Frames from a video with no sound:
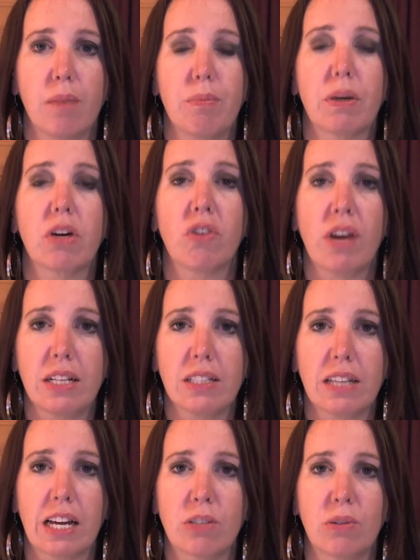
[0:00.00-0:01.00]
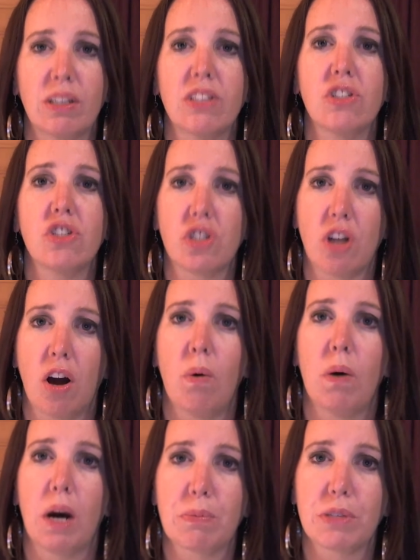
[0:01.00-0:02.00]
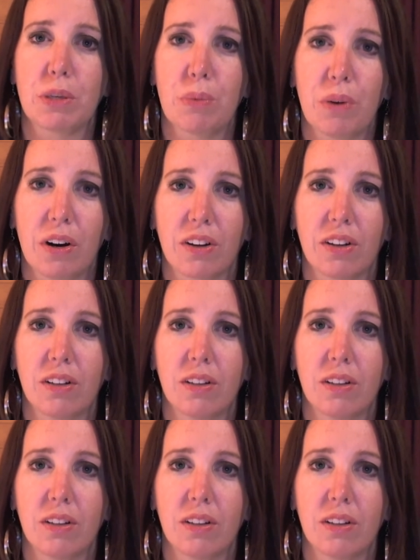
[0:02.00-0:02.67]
But create a schedule and show up to work.